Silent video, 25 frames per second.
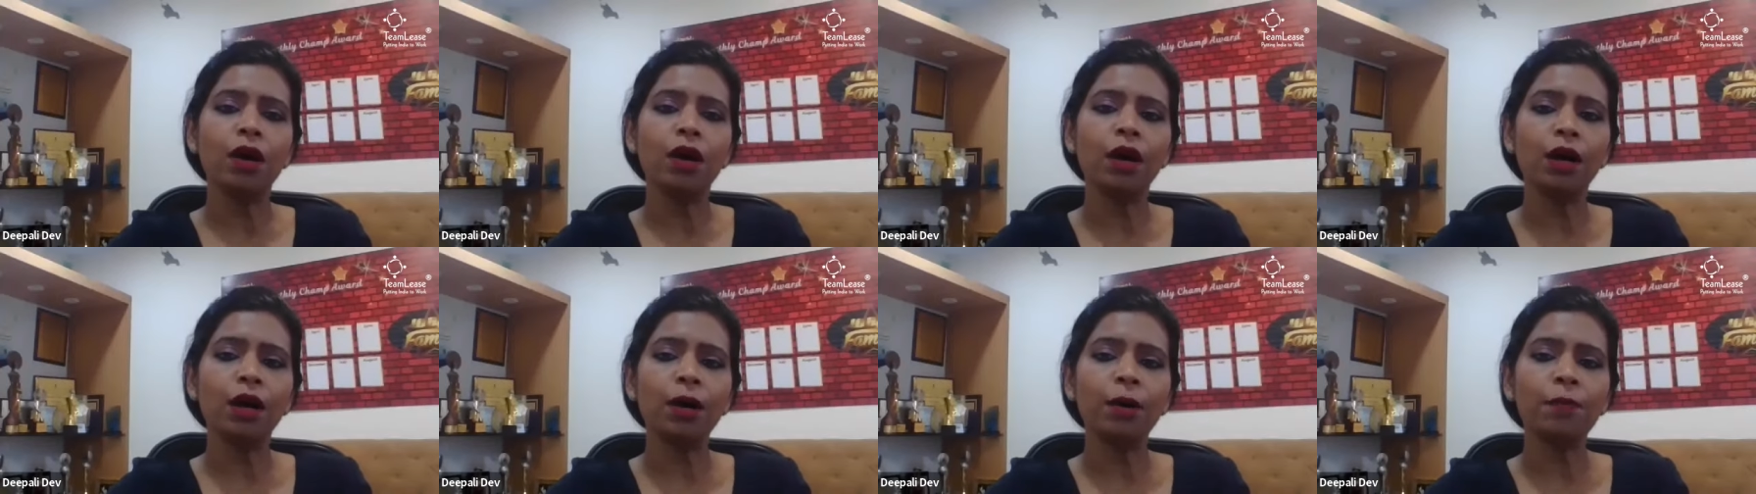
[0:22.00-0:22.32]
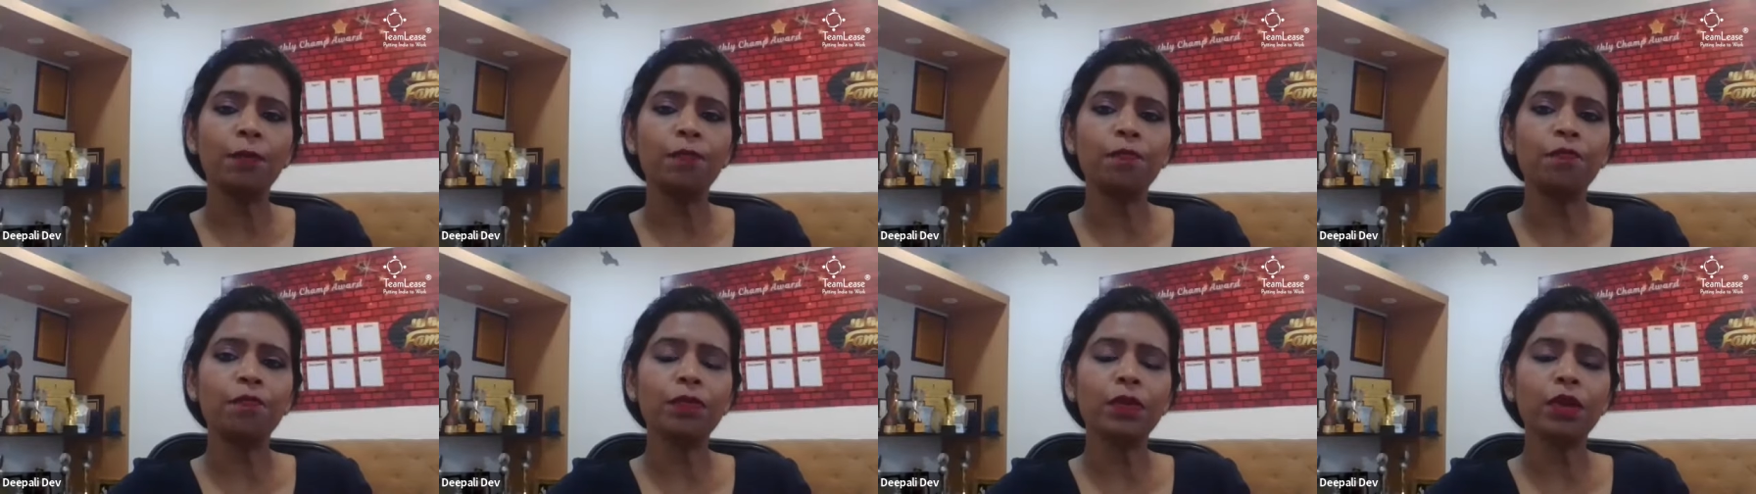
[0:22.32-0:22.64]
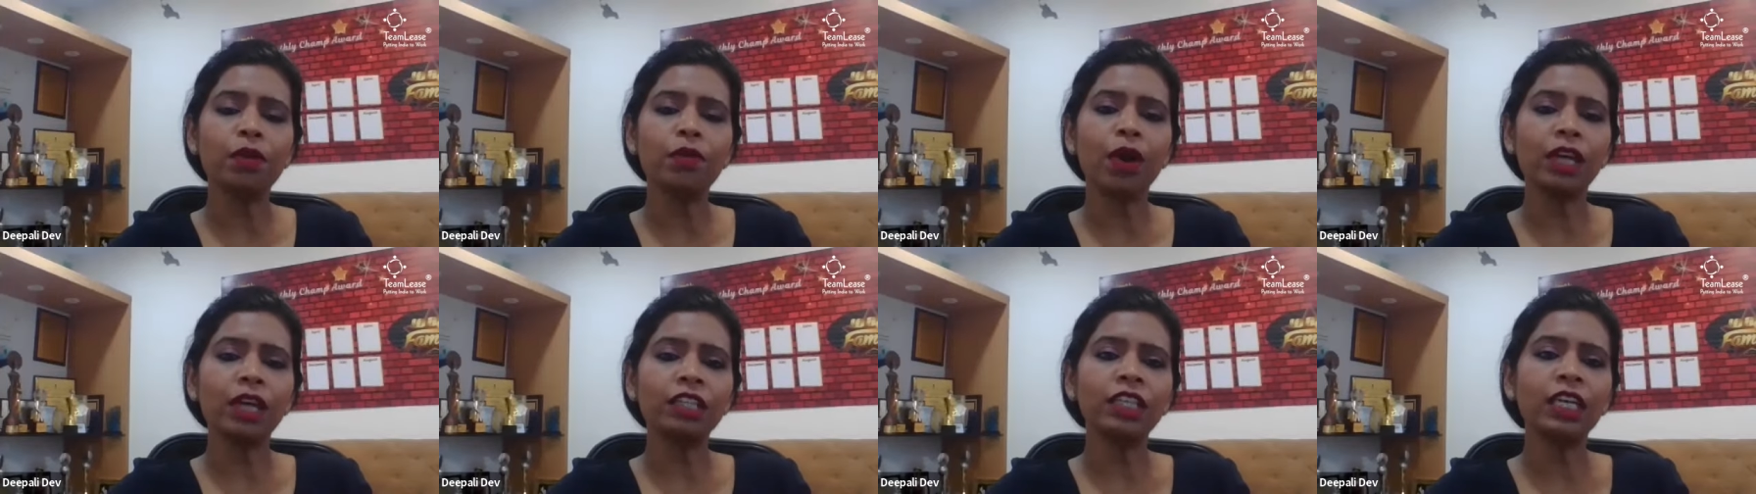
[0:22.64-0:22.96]
uh,
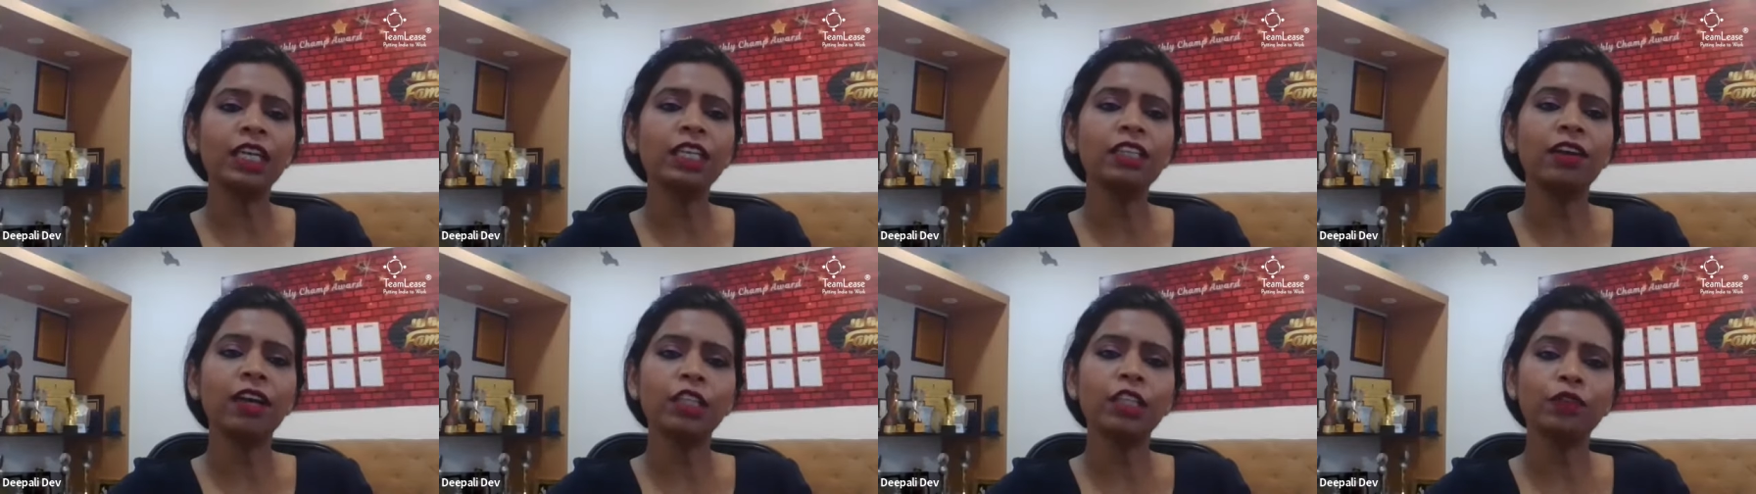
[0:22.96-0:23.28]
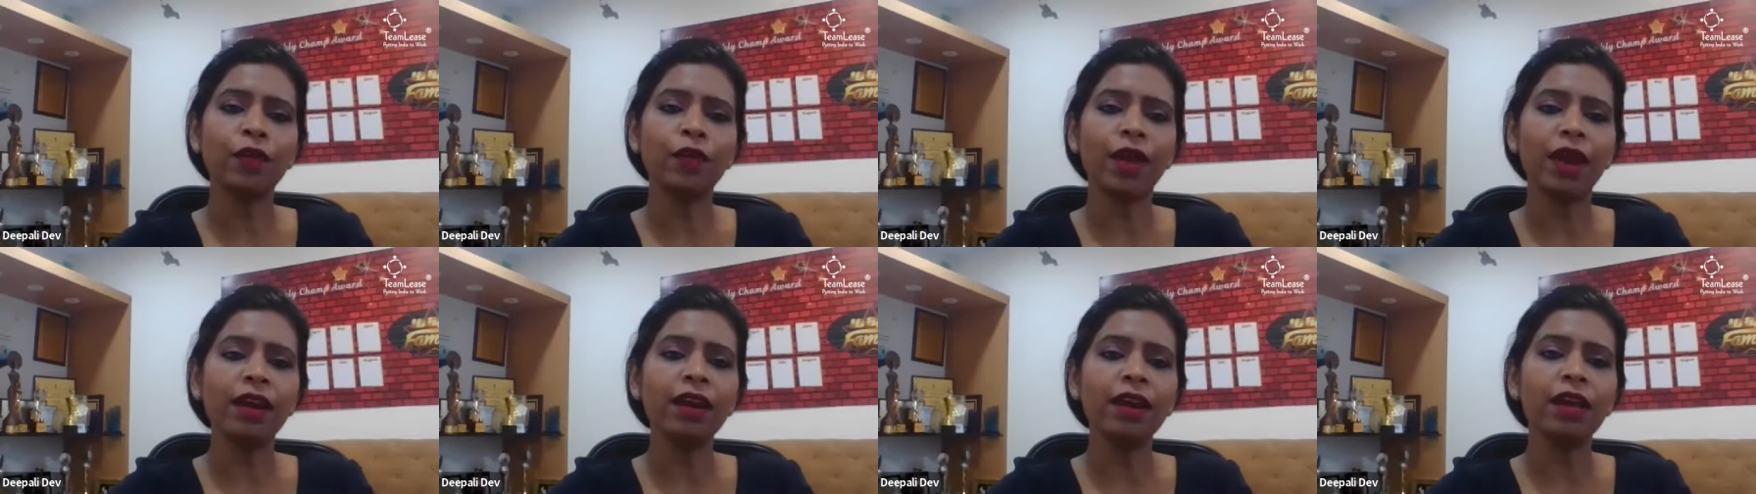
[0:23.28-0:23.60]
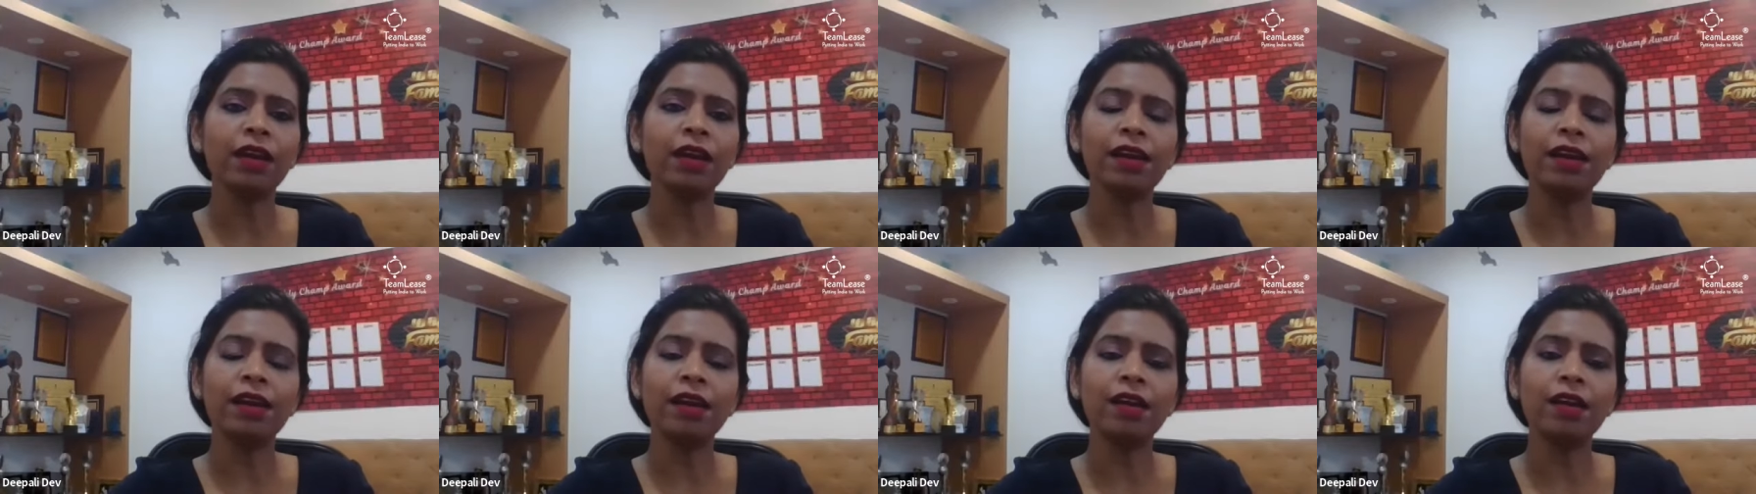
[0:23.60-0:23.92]
Rajendra has
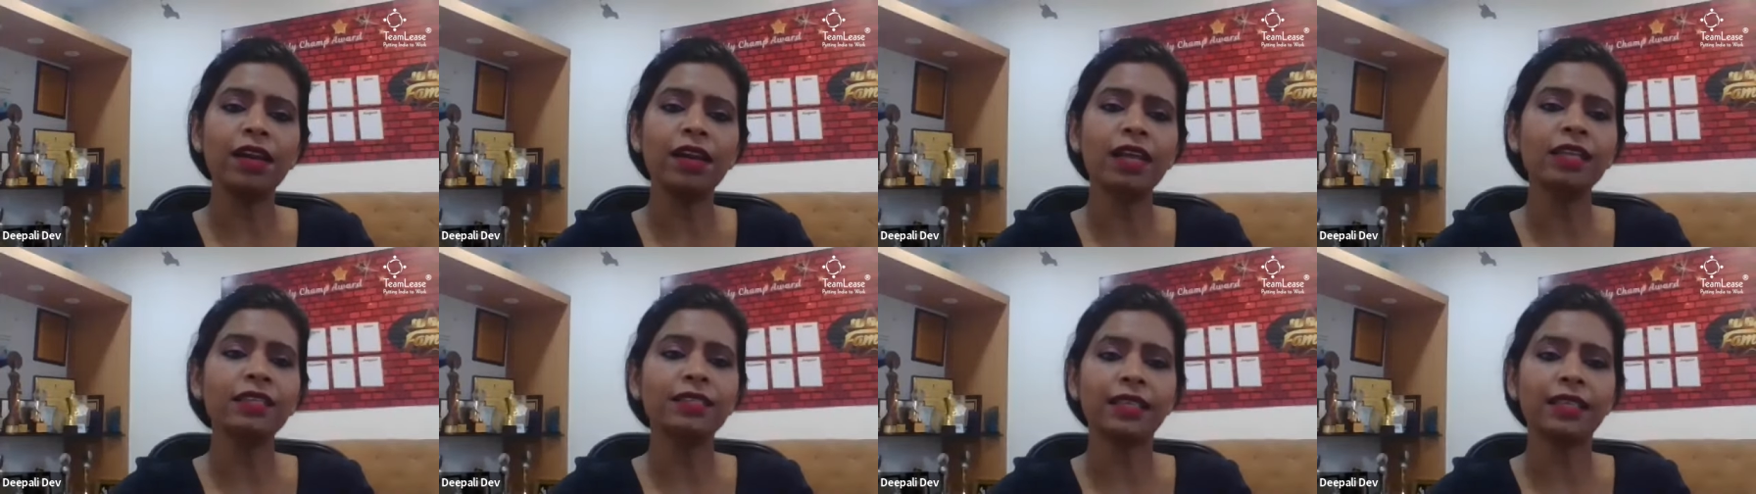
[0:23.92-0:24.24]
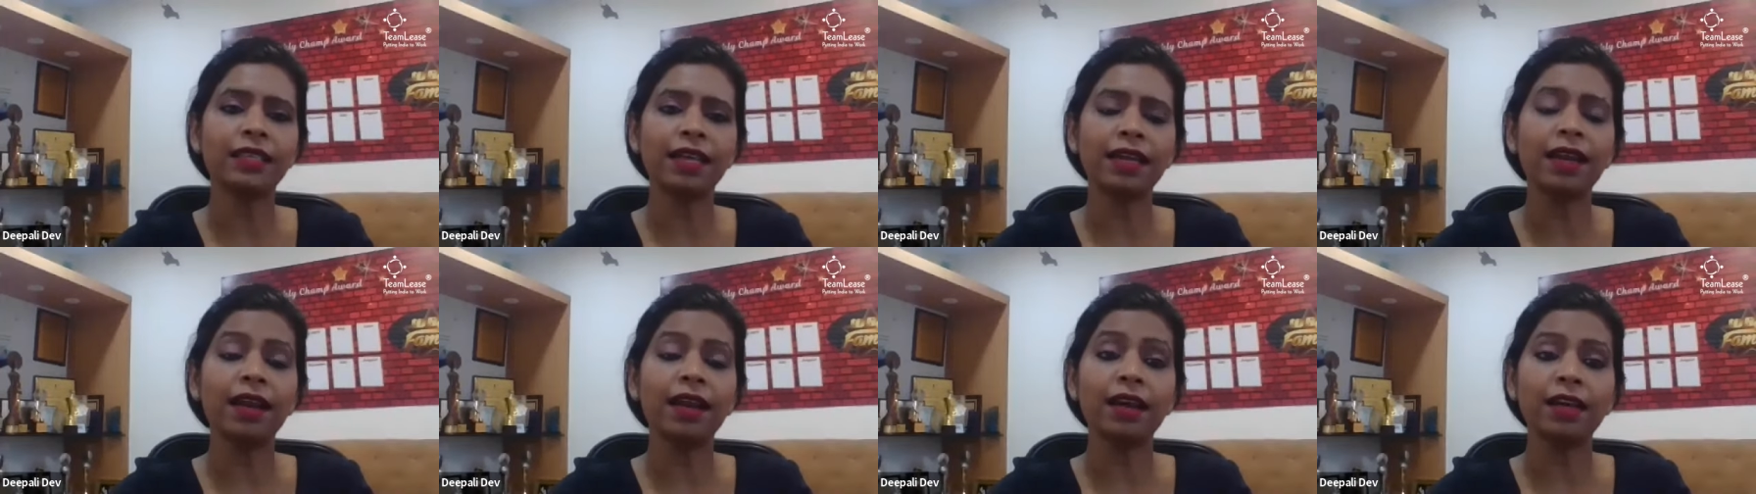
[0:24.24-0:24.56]
very clearly said,